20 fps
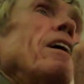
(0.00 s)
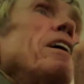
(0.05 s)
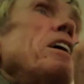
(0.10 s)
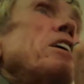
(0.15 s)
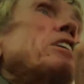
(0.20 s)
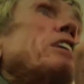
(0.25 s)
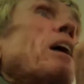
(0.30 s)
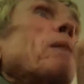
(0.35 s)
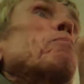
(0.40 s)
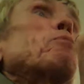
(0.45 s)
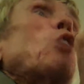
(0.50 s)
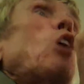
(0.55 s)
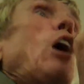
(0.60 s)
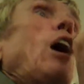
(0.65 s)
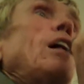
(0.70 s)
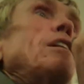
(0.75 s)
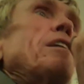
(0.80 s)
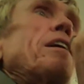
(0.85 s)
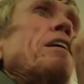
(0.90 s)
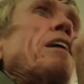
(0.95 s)
He kept
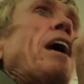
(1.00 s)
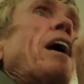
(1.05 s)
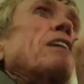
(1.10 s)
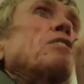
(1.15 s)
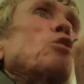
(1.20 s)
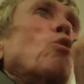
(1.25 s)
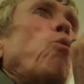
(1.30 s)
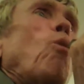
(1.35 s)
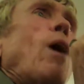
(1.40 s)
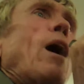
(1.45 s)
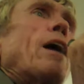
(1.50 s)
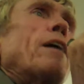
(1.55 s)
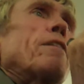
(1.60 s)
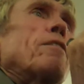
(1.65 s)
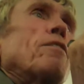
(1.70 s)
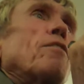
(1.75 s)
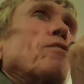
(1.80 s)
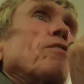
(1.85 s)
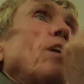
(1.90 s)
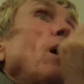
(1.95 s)
calling
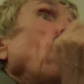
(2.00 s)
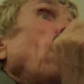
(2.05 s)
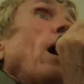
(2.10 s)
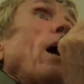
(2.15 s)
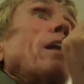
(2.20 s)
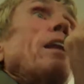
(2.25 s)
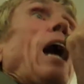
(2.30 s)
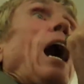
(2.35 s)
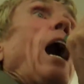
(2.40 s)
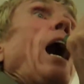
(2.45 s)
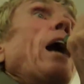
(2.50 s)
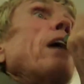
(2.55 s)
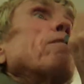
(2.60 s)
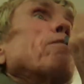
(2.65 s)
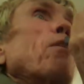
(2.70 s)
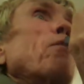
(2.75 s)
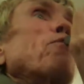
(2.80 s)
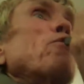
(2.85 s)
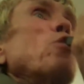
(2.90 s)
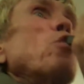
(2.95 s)
headquarters, and I
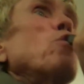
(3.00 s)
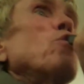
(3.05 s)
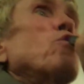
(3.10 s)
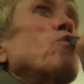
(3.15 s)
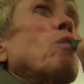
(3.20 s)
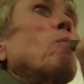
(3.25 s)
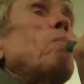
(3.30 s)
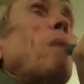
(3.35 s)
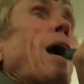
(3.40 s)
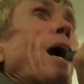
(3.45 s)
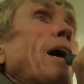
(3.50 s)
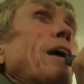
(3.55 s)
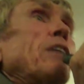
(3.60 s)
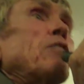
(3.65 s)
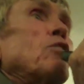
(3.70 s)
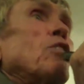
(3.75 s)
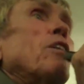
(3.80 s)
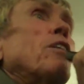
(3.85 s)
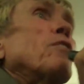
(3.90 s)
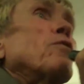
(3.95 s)
refused to buy
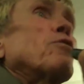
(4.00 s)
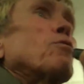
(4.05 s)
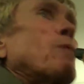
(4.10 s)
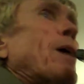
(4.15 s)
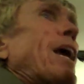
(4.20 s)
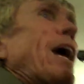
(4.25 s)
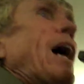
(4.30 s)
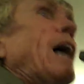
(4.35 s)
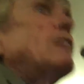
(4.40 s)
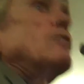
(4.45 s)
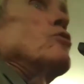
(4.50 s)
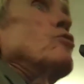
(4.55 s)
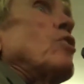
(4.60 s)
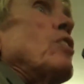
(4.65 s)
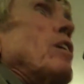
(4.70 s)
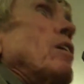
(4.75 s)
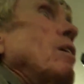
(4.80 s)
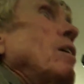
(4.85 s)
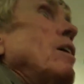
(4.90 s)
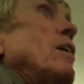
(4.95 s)
into his
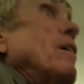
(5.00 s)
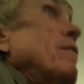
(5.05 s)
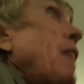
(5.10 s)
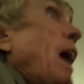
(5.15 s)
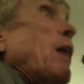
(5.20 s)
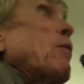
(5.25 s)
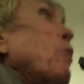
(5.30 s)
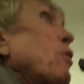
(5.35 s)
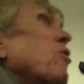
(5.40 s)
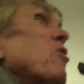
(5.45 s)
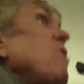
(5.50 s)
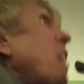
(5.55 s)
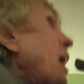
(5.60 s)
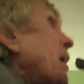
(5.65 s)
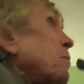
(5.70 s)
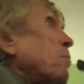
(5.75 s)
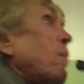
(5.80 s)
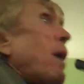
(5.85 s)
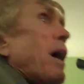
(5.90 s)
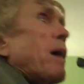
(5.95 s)
reality. That was
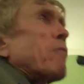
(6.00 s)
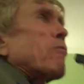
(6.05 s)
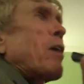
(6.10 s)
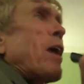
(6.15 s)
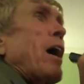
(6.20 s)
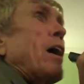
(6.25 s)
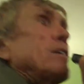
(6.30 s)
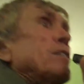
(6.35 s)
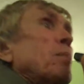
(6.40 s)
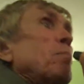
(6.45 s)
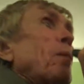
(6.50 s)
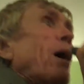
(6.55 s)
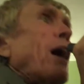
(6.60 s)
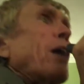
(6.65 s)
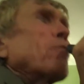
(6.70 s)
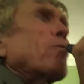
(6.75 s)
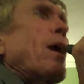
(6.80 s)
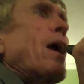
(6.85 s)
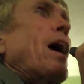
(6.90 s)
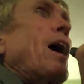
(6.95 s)
not my reality.
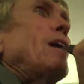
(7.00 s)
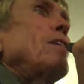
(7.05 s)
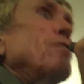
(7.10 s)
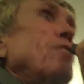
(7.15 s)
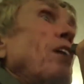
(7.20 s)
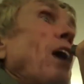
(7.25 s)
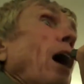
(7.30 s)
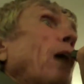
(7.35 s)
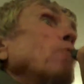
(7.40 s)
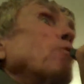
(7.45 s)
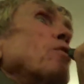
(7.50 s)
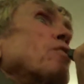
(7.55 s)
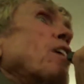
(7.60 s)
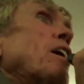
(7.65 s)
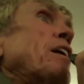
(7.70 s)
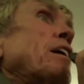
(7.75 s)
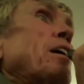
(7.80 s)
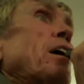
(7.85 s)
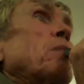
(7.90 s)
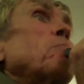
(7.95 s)
My reality, I was
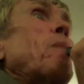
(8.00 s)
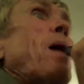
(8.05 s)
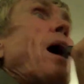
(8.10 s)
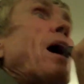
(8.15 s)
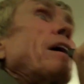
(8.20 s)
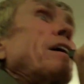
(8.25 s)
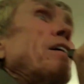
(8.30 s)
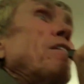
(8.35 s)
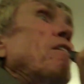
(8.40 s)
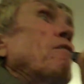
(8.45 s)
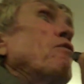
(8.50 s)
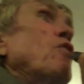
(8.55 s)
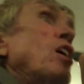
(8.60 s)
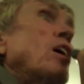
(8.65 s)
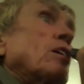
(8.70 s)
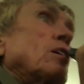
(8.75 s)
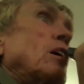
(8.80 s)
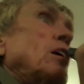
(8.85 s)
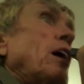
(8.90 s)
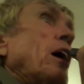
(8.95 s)
going to get back in the
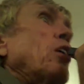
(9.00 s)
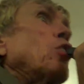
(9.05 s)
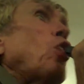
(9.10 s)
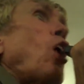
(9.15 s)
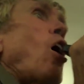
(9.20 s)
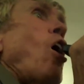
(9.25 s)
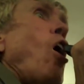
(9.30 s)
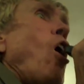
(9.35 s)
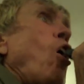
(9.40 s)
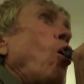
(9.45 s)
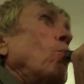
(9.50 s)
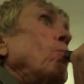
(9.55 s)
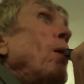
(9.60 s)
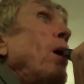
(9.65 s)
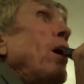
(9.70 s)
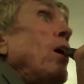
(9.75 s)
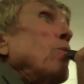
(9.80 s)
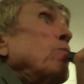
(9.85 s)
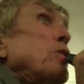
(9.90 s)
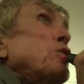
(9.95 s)
vehicle and go home,
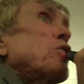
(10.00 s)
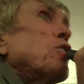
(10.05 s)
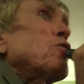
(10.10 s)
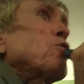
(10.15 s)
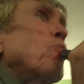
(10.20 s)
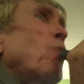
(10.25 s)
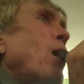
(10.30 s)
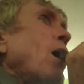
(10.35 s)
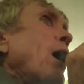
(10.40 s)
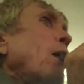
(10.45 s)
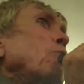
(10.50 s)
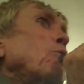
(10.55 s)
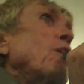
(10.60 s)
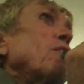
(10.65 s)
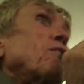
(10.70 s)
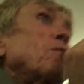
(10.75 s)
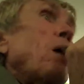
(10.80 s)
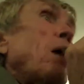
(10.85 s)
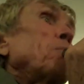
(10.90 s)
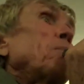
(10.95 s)
which is where I
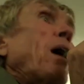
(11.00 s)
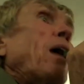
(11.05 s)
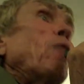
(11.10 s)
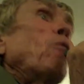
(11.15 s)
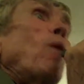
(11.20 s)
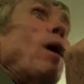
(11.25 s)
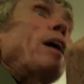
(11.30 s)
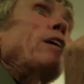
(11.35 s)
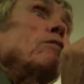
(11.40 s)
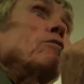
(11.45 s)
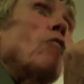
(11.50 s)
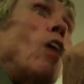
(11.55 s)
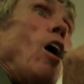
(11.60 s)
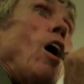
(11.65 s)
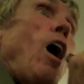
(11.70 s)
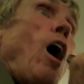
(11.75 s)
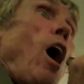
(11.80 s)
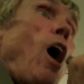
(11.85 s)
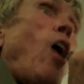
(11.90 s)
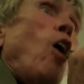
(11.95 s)
was on my way
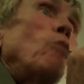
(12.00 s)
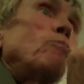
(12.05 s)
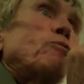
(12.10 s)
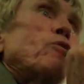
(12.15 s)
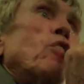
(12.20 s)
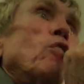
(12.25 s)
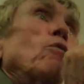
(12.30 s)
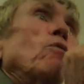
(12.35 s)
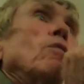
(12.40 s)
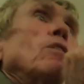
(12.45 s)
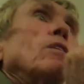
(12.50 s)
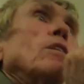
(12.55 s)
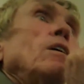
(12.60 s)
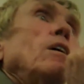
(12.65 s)
home to.